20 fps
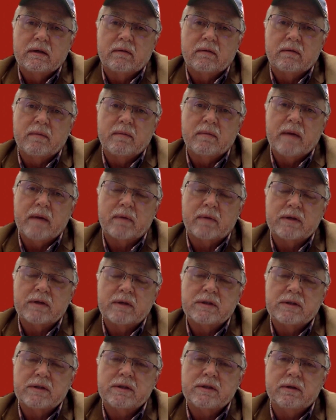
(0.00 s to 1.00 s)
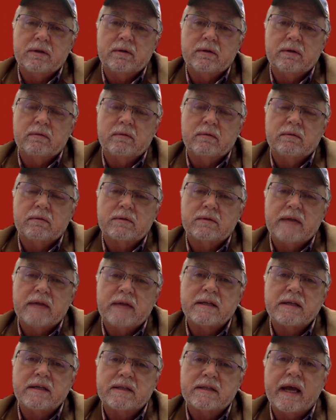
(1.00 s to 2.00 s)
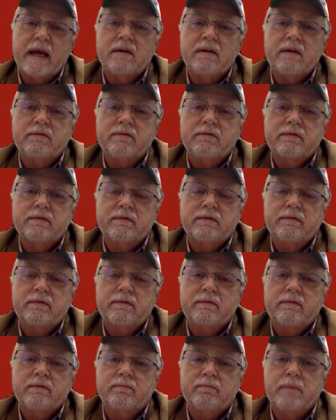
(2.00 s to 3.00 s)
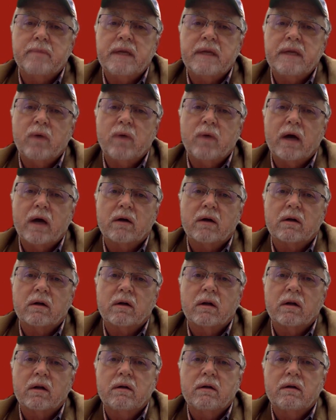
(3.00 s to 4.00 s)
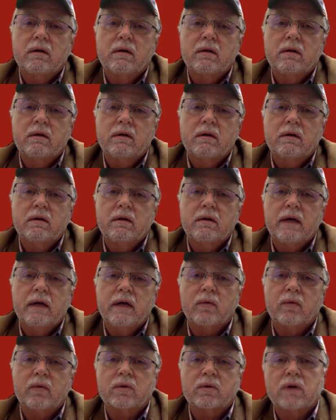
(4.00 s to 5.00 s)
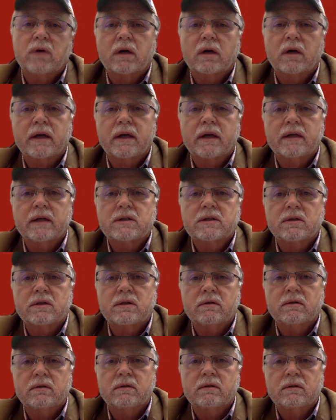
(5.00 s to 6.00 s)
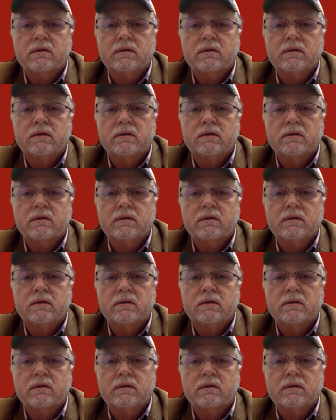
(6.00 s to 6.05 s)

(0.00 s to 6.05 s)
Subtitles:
Remember to stay safe, be well, and we'll talk again soon.